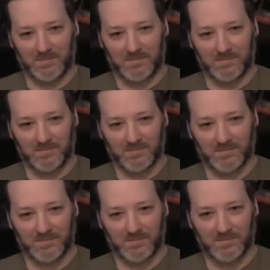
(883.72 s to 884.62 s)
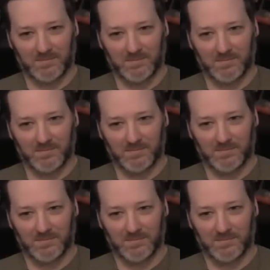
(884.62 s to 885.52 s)

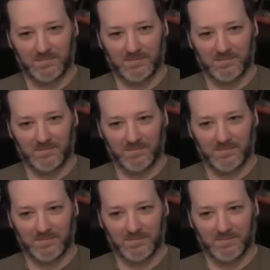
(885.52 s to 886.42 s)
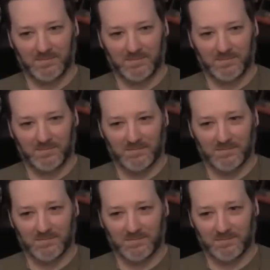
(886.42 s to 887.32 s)

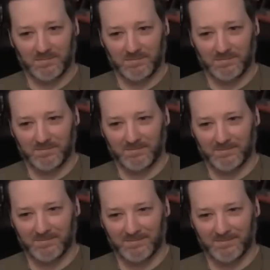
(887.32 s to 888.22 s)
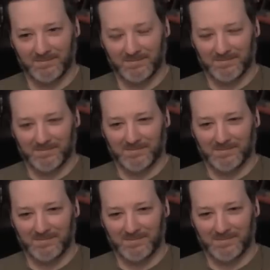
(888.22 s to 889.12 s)

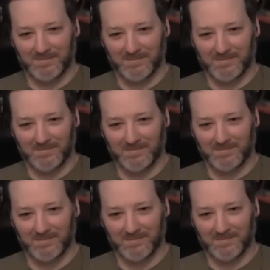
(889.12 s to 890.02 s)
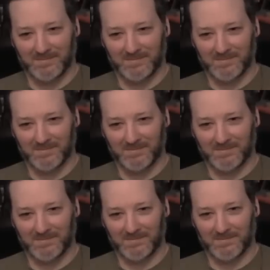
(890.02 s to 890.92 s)

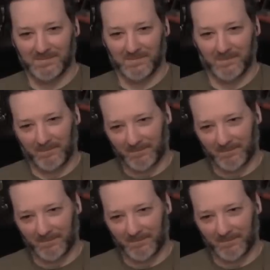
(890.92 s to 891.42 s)
The person shown says nothing.